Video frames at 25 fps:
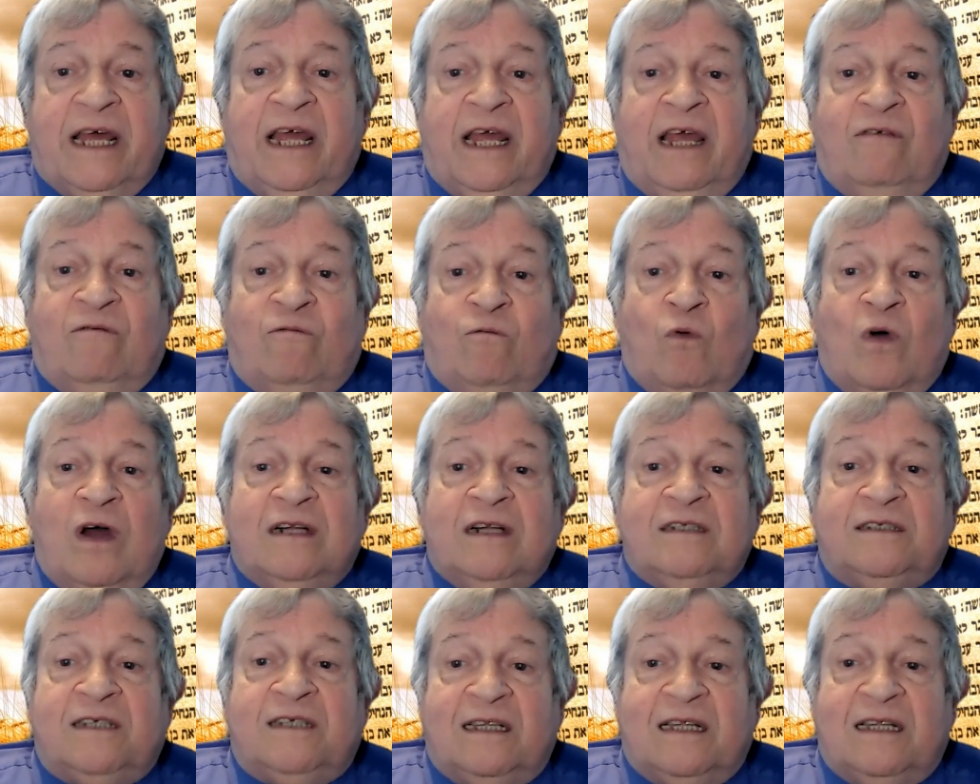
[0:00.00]
if
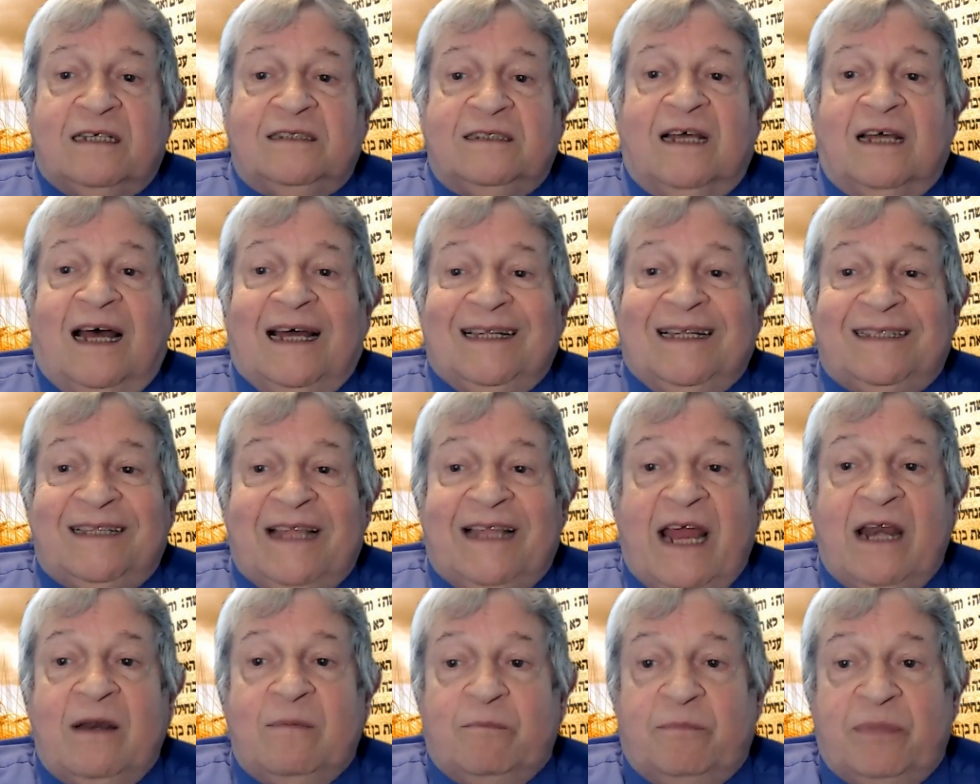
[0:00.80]
one set aside
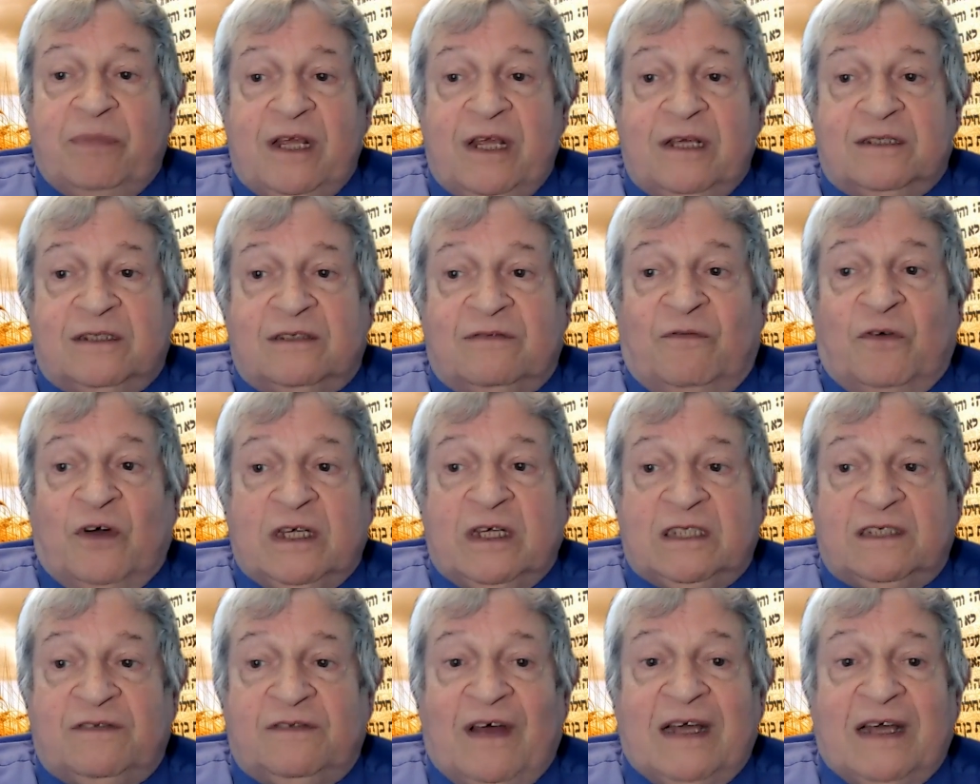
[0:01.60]
10 beasts
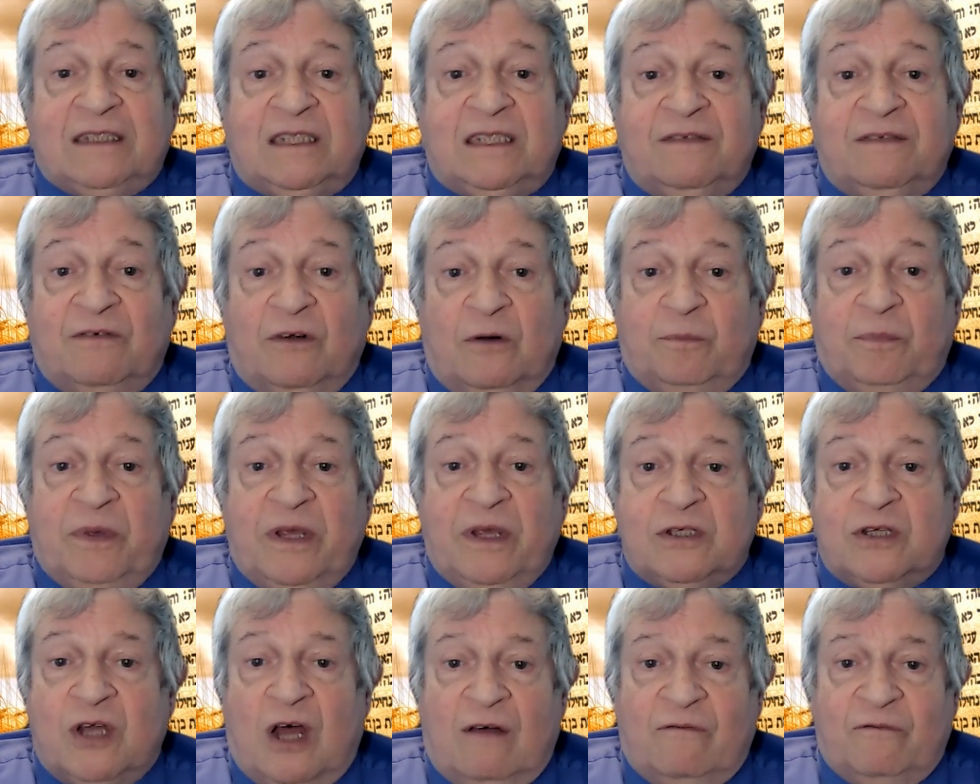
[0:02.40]
for his festival
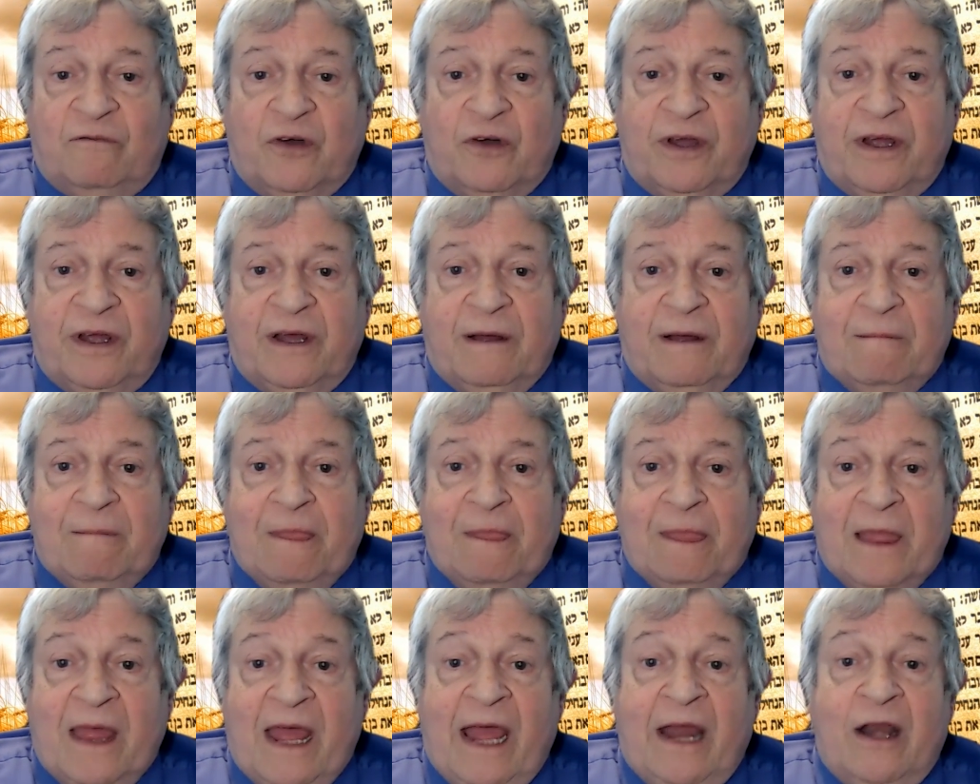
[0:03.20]
peace offering
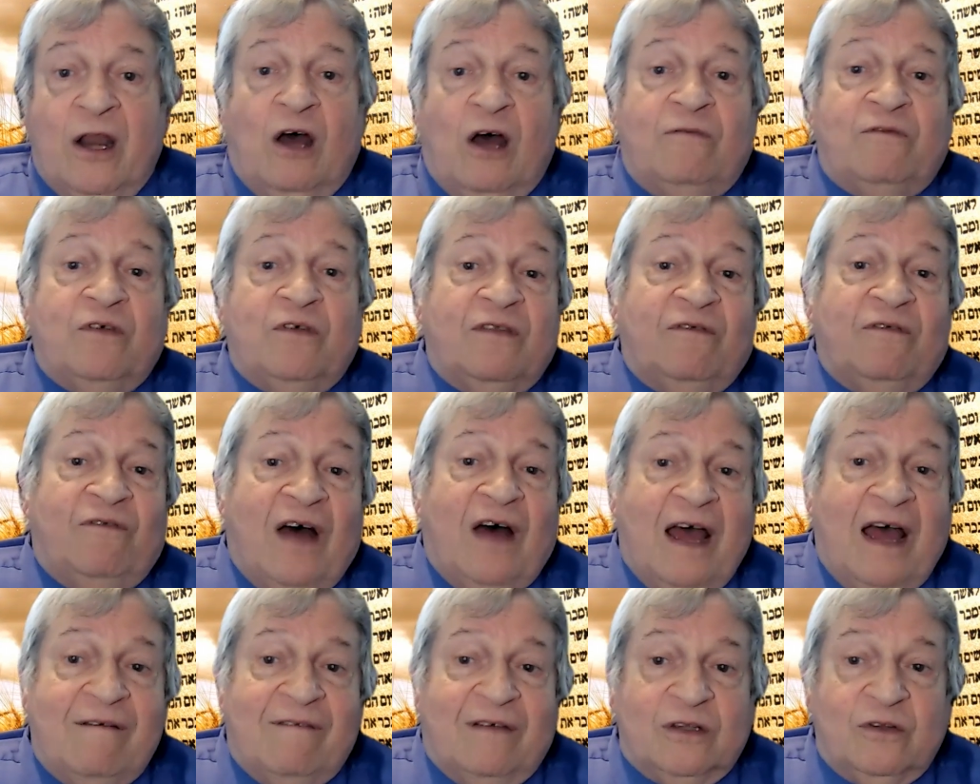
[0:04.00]
and offered
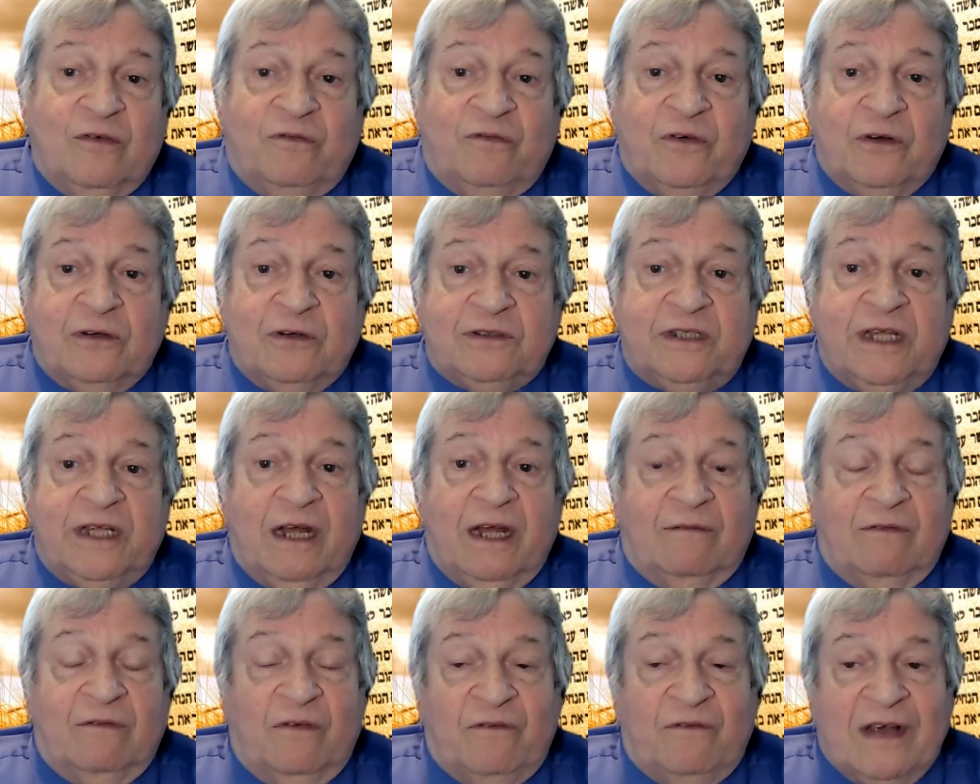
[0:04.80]
five on the first
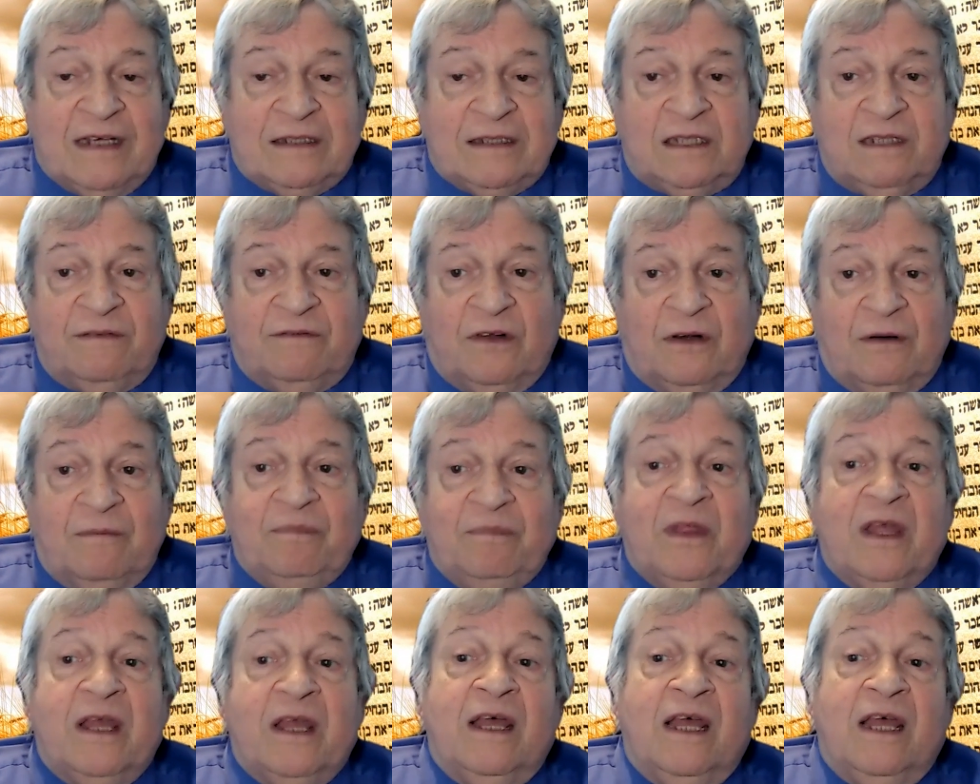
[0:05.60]
day of the
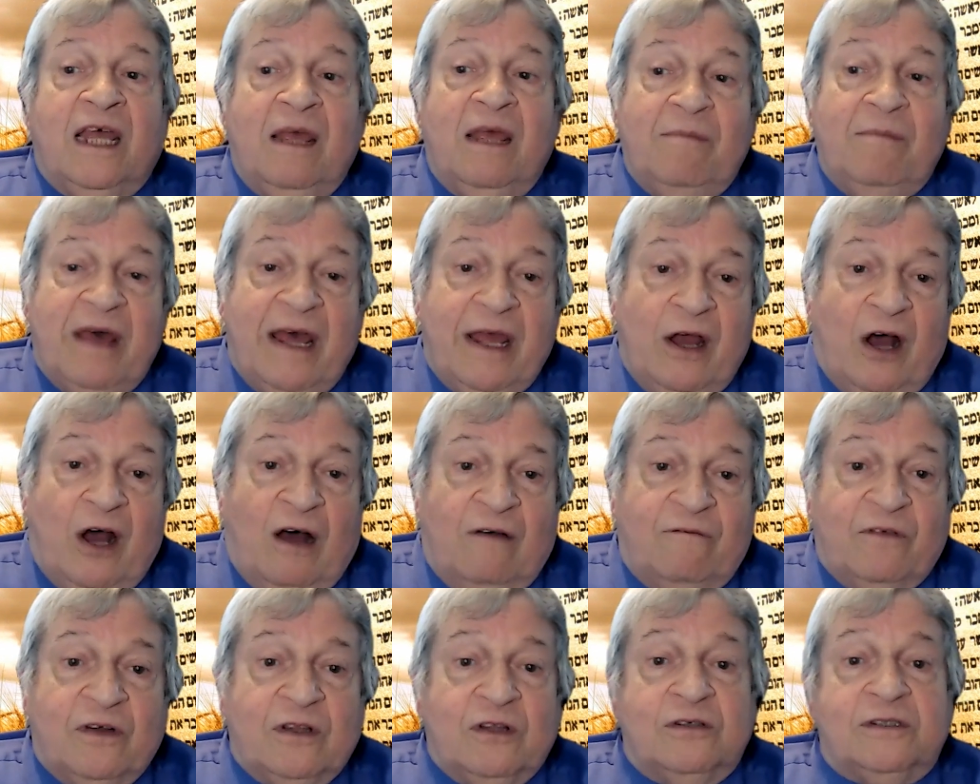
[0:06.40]
festival, he may
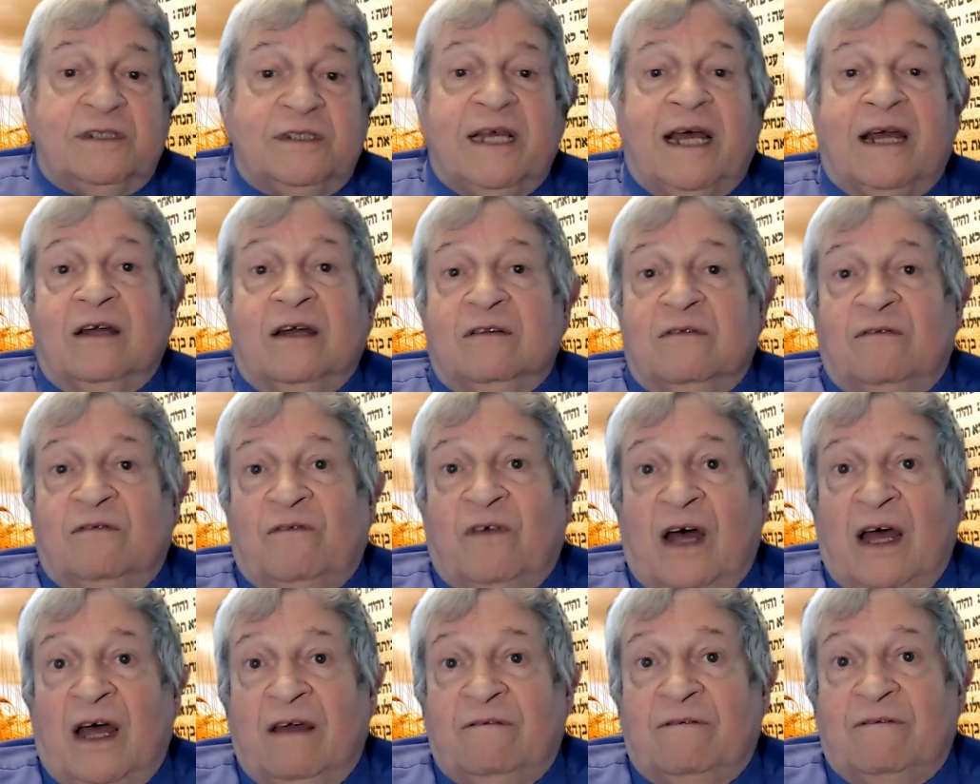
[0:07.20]
offer the second
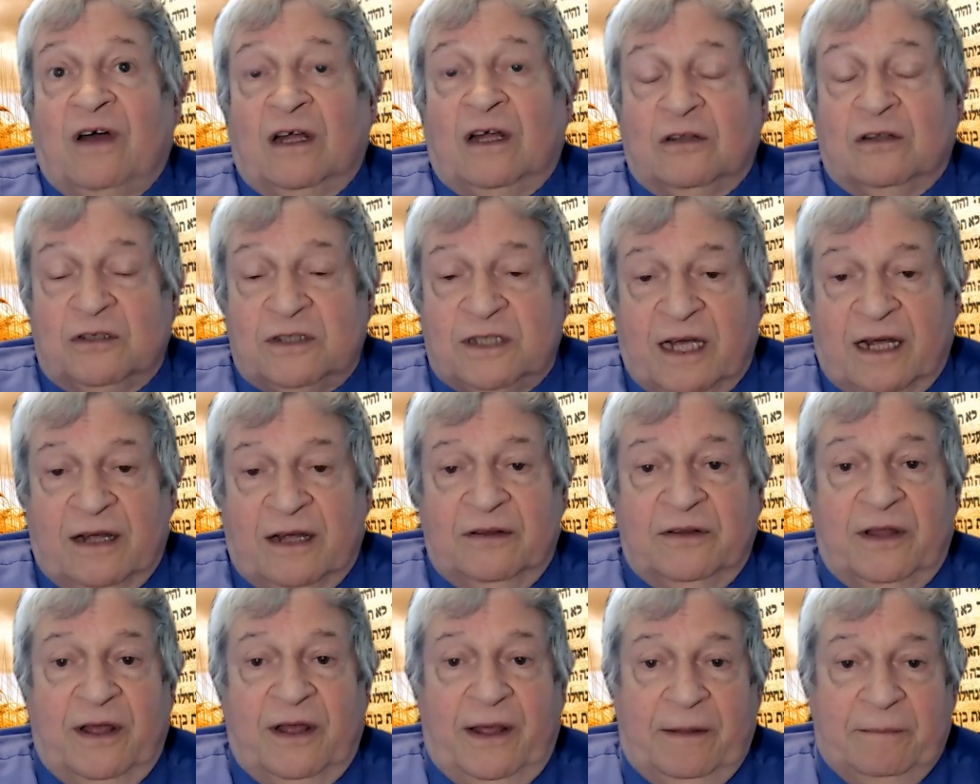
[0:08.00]
five on the
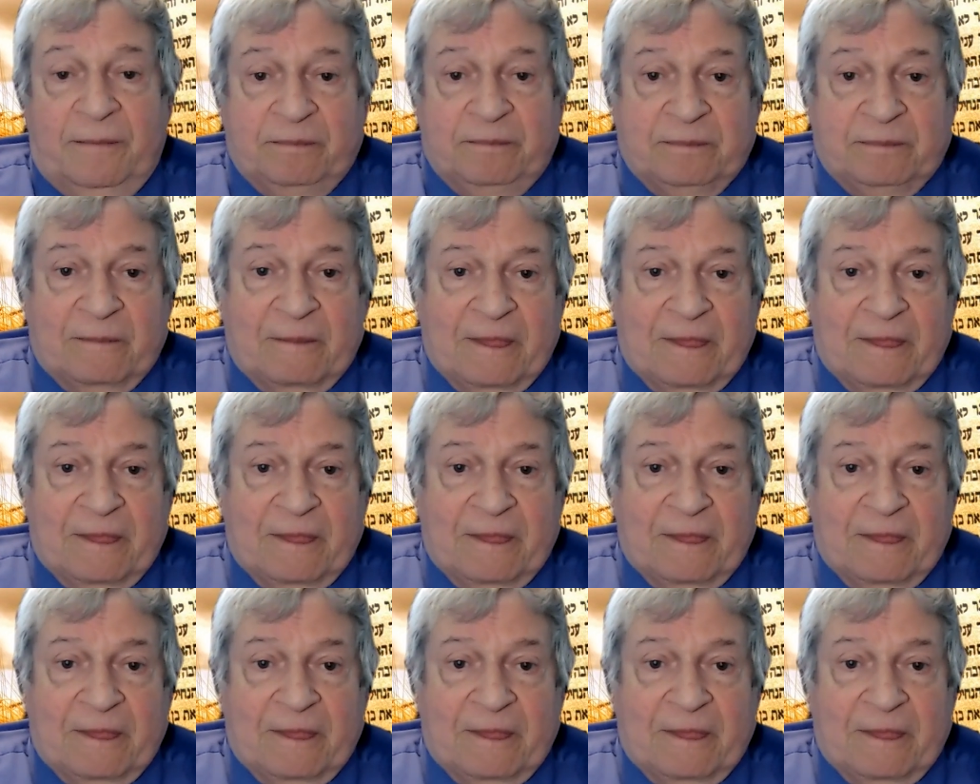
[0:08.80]
second day.